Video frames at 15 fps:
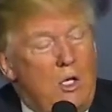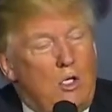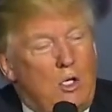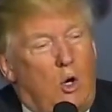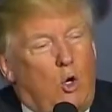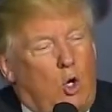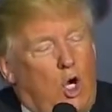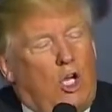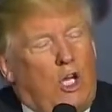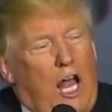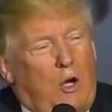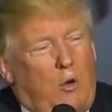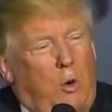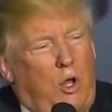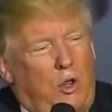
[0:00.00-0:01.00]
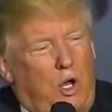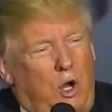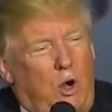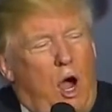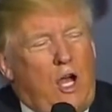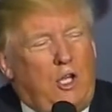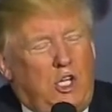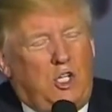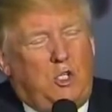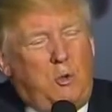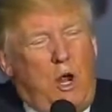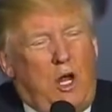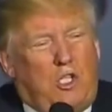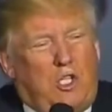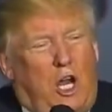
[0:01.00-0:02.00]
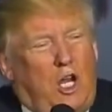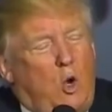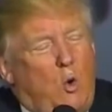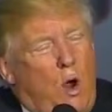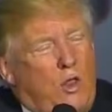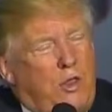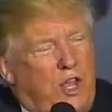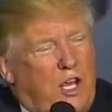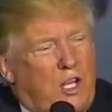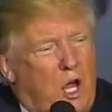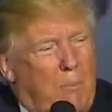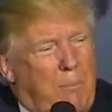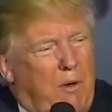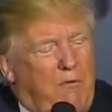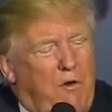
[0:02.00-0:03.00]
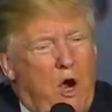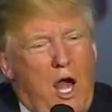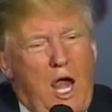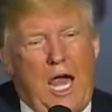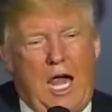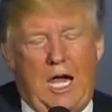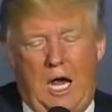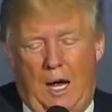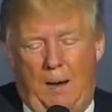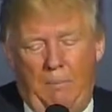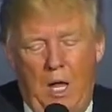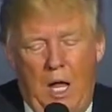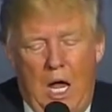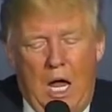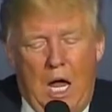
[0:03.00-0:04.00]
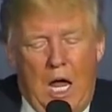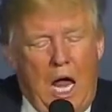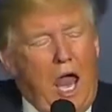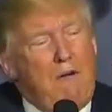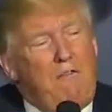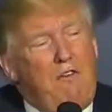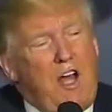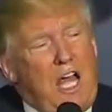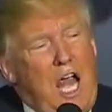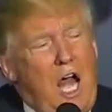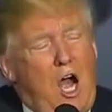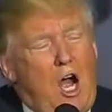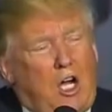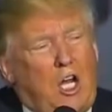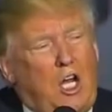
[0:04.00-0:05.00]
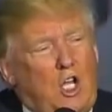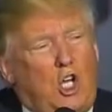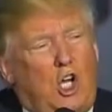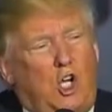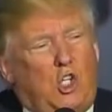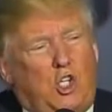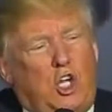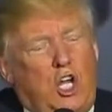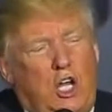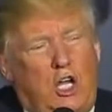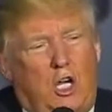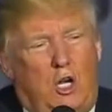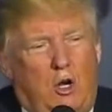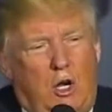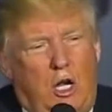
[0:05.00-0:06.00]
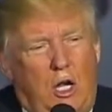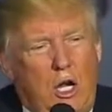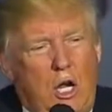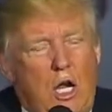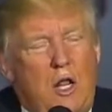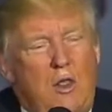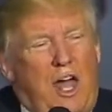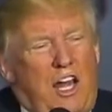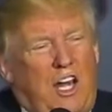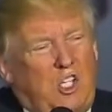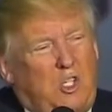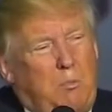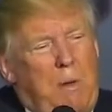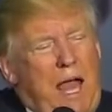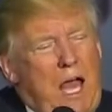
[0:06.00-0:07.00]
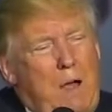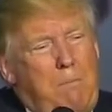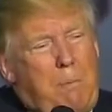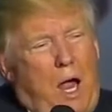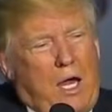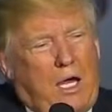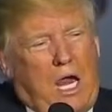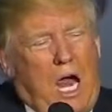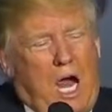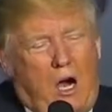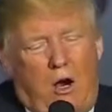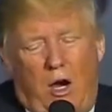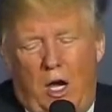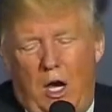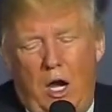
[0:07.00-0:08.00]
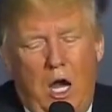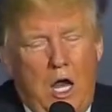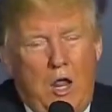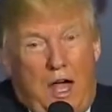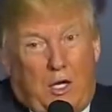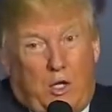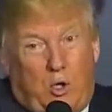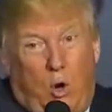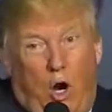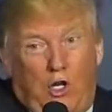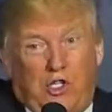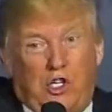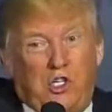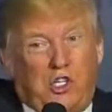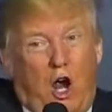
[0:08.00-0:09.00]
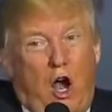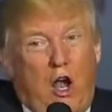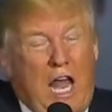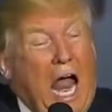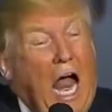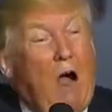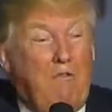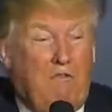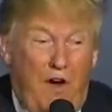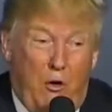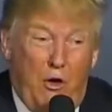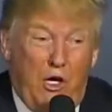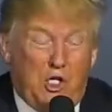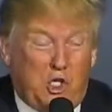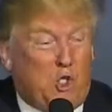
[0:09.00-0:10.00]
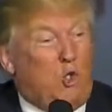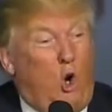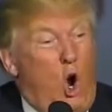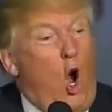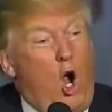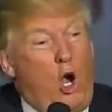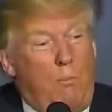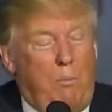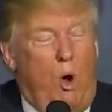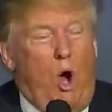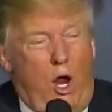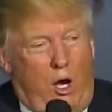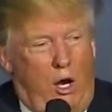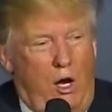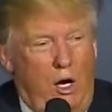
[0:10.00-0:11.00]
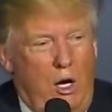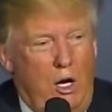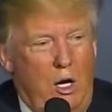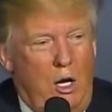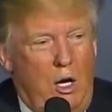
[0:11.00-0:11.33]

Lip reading: So good luck with you. I just want to tell you one thing, though, before I hang up. Every air conditioning unit that is made by Carrier that crosses our now very strong border